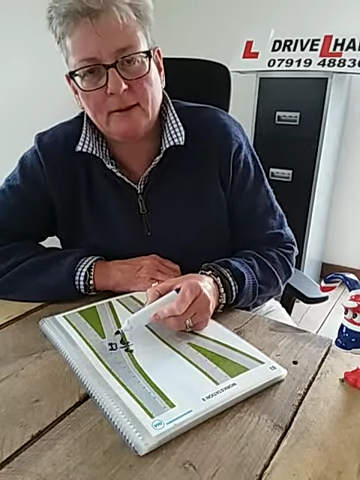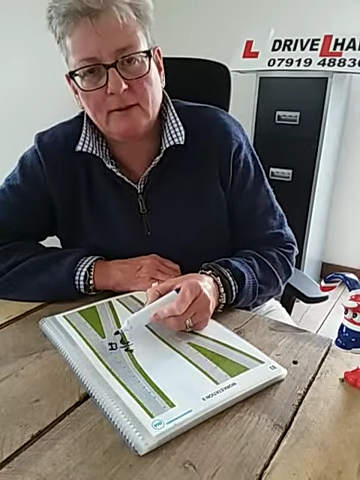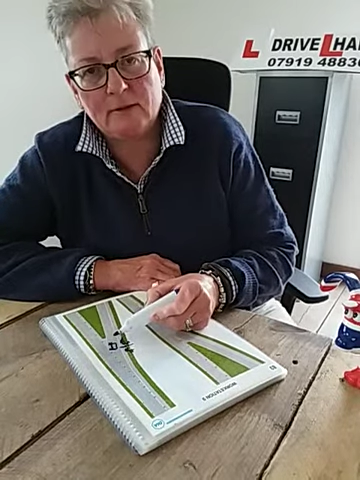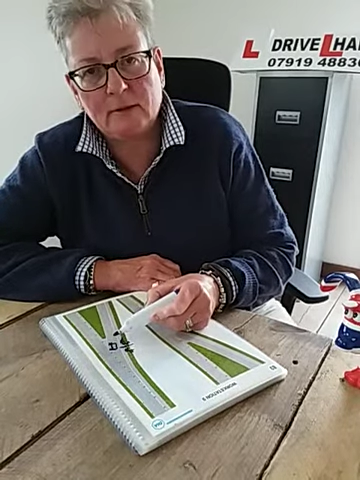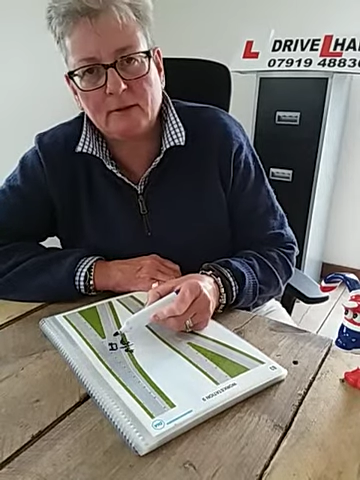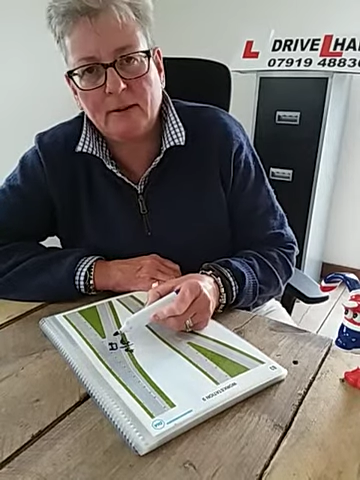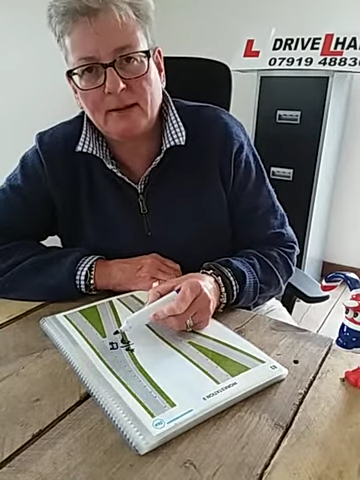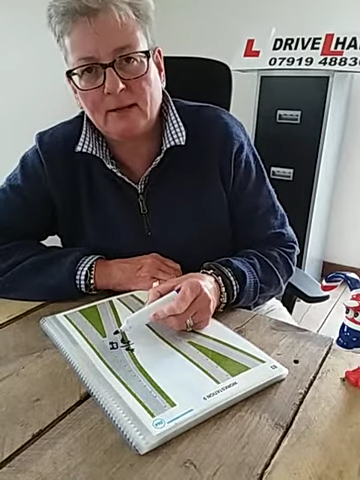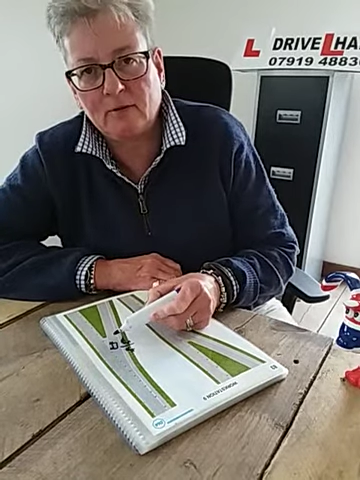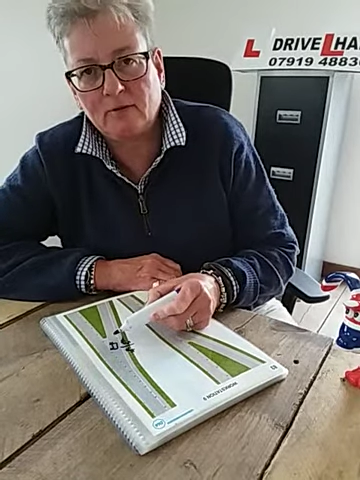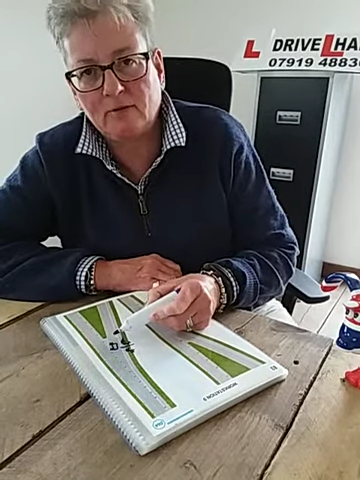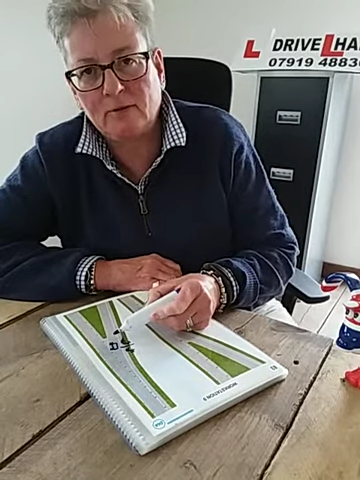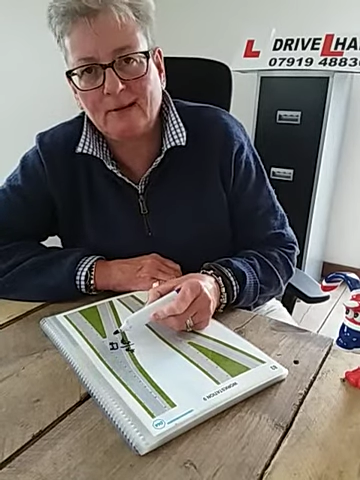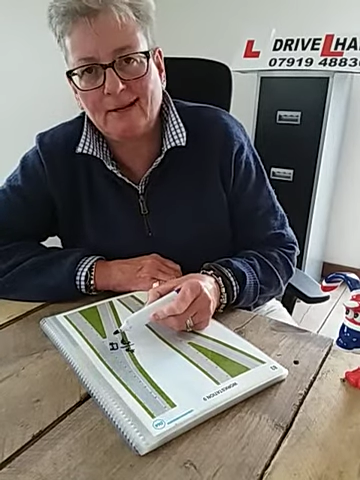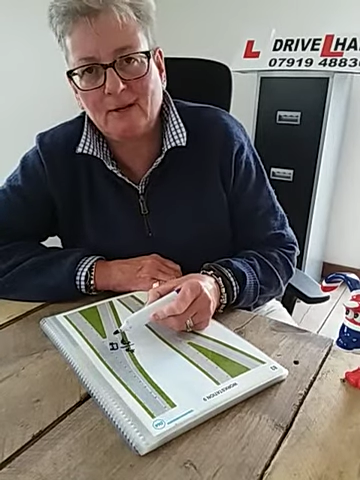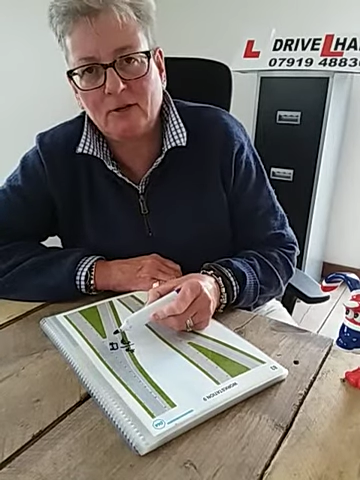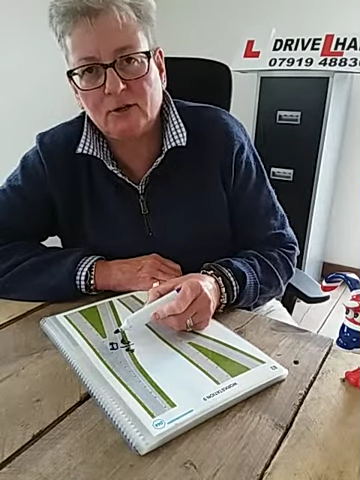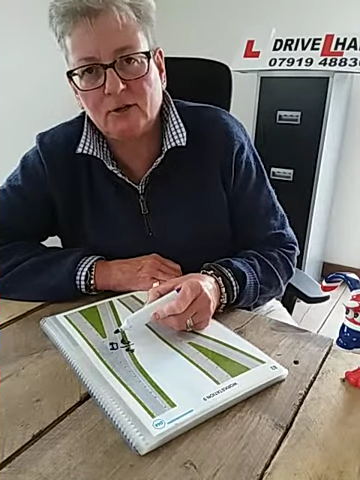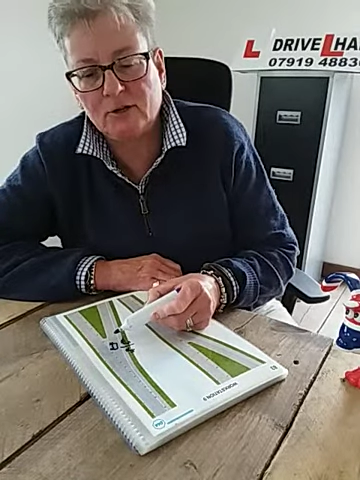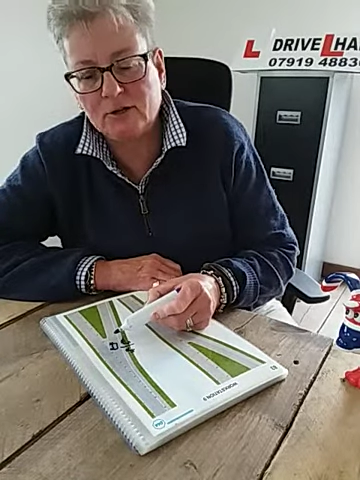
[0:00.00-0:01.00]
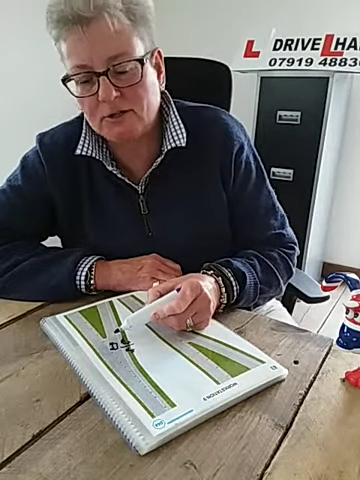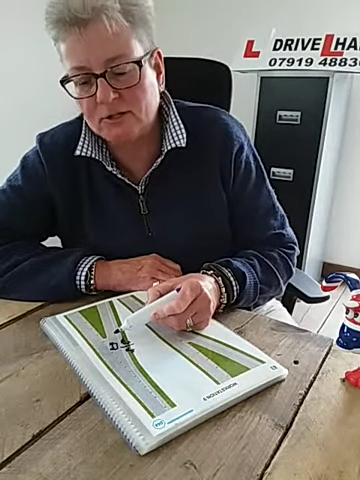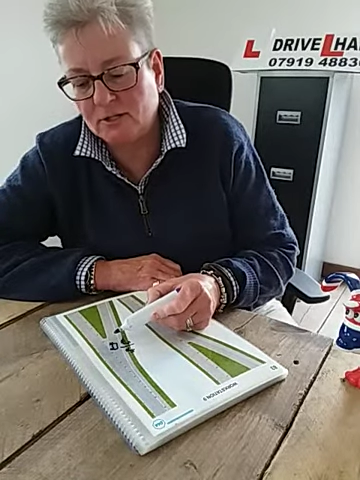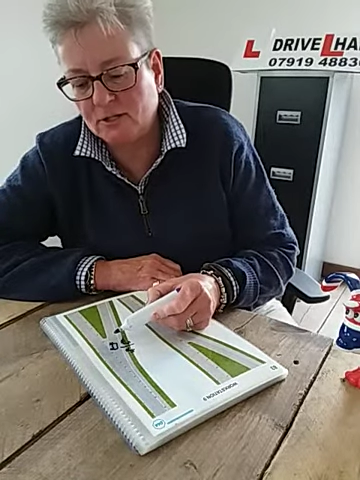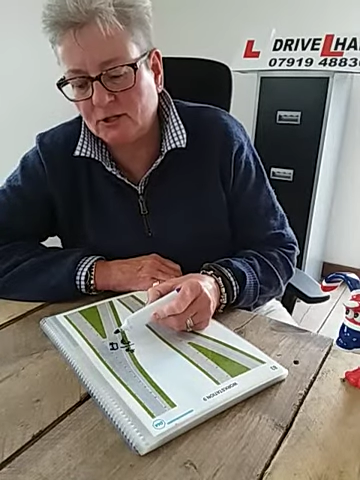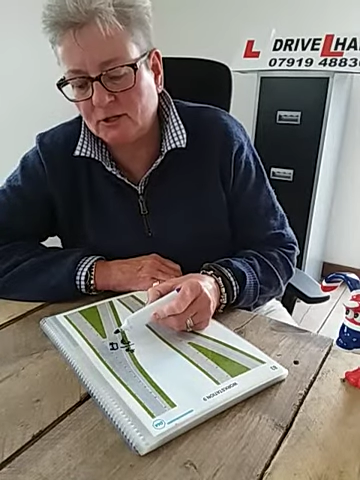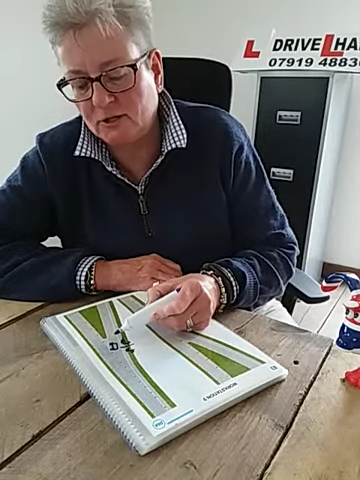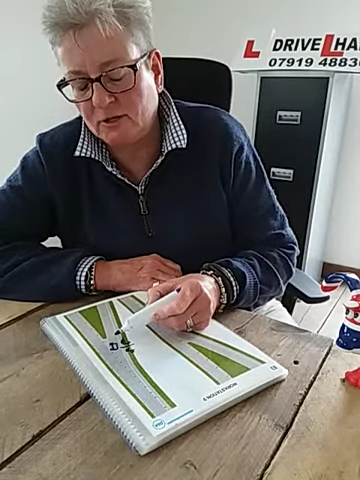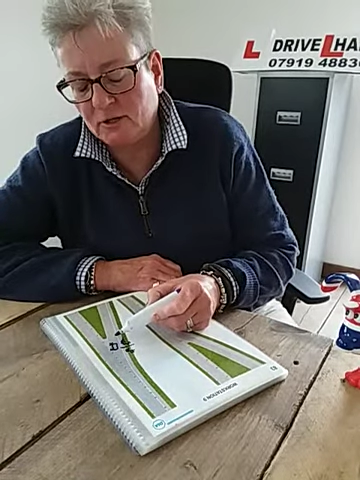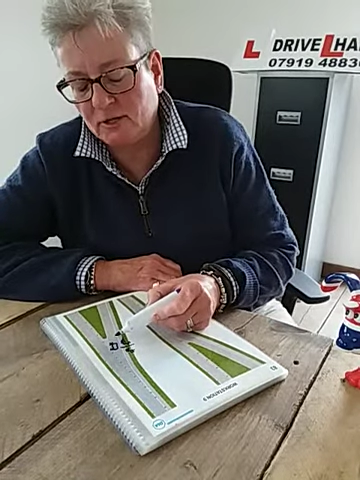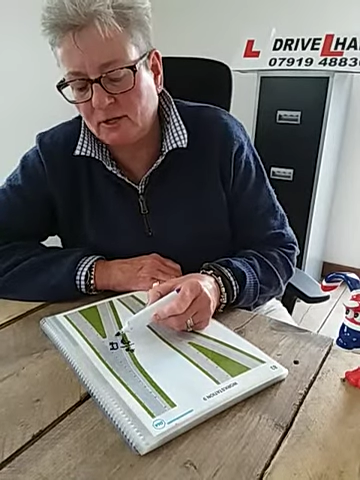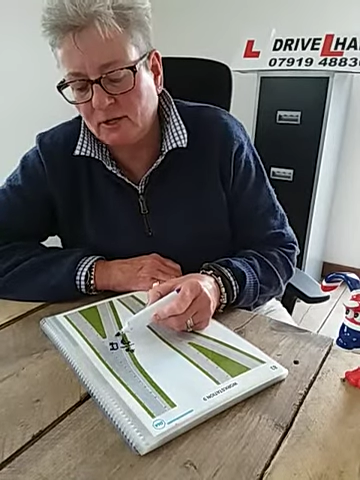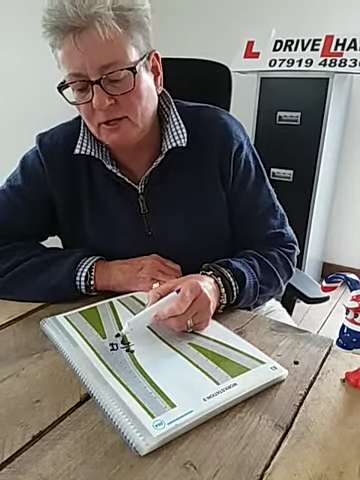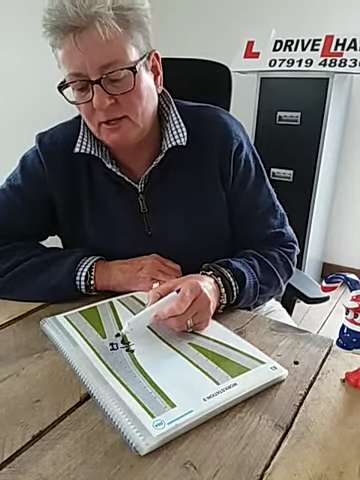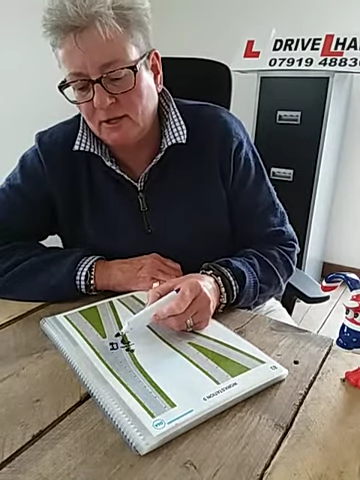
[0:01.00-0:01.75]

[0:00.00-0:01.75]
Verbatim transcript: able to make a really good decision.